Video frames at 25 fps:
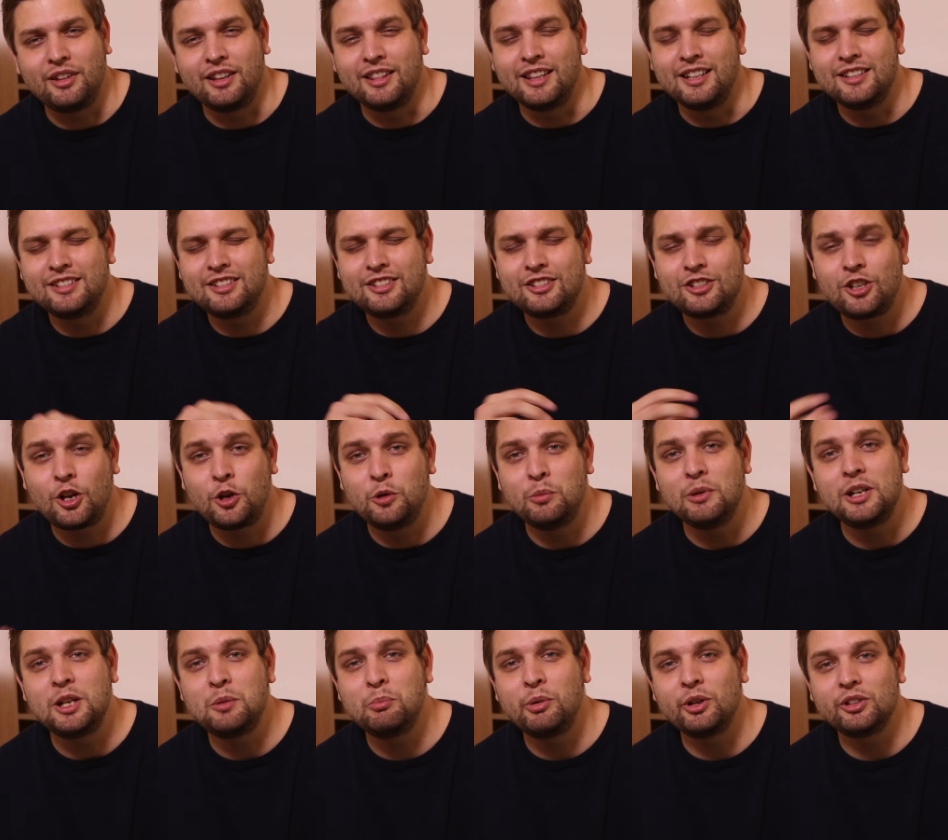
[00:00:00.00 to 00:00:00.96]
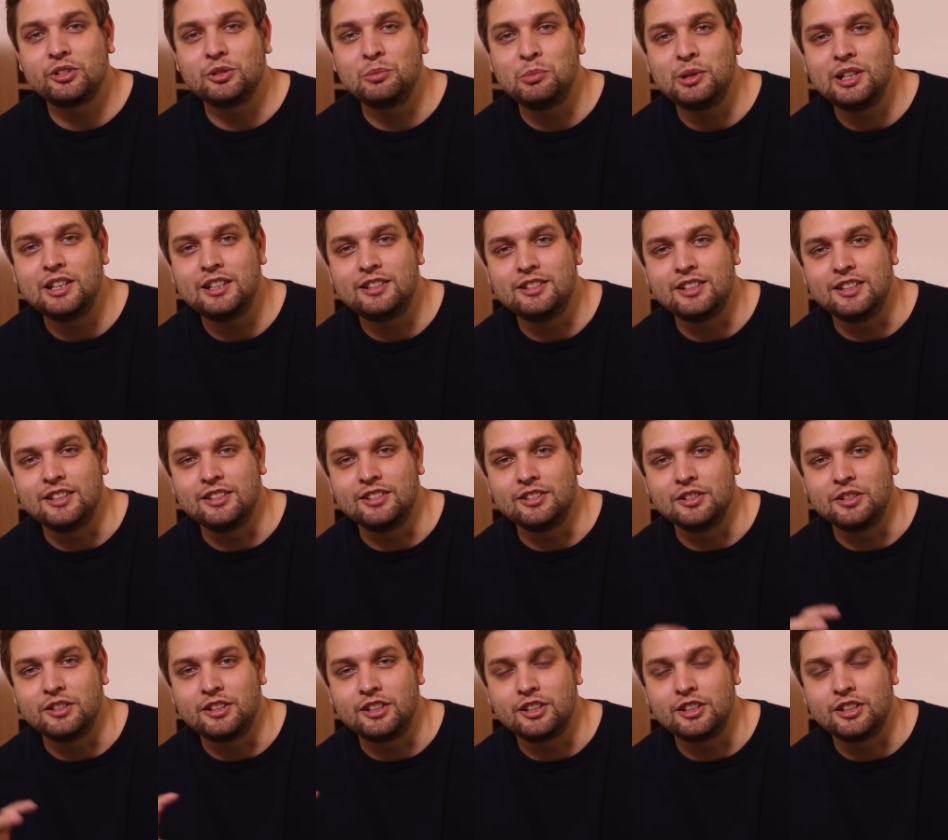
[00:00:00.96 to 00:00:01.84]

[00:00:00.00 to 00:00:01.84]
and there's so many possibilities that